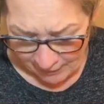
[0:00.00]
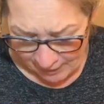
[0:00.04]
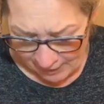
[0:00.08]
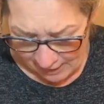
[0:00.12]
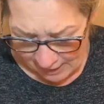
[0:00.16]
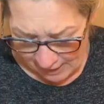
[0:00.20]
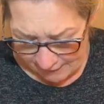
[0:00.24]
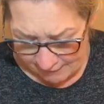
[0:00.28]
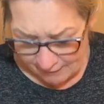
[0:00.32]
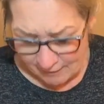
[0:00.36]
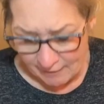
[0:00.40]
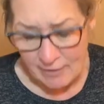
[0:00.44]

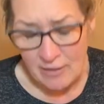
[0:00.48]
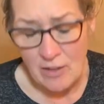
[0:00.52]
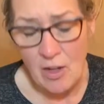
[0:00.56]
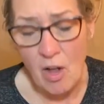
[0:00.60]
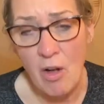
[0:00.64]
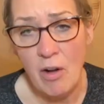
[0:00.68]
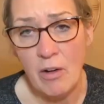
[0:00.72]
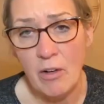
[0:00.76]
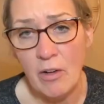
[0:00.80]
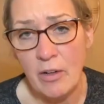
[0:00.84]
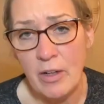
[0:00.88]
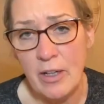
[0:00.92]
And the
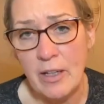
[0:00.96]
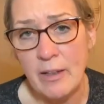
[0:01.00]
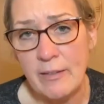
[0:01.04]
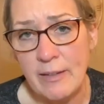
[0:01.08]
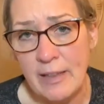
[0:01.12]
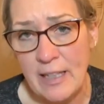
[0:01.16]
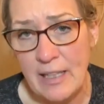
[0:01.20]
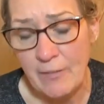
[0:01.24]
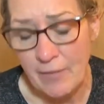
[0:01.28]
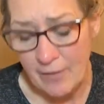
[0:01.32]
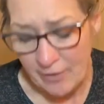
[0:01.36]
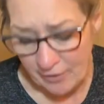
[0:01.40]
longer you
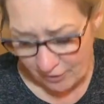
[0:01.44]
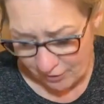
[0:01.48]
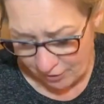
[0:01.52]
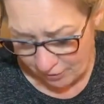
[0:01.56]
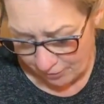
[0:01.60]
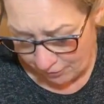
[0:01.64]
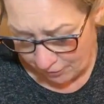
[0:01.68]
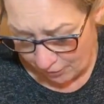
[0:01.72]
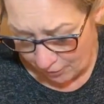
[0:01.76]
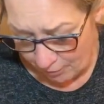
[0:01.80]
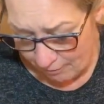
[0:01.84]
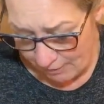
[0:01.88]
leave it to
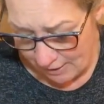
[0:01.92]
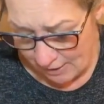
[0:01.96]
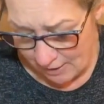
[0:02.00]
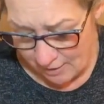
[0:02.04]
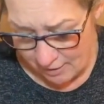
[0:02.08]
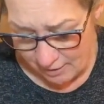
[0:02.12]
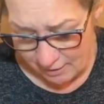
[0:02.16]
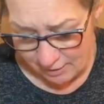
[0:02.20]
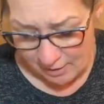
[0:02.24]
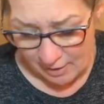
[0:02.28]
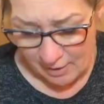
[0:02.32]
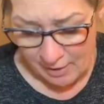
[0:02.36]

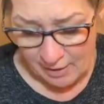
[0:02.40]
ferment,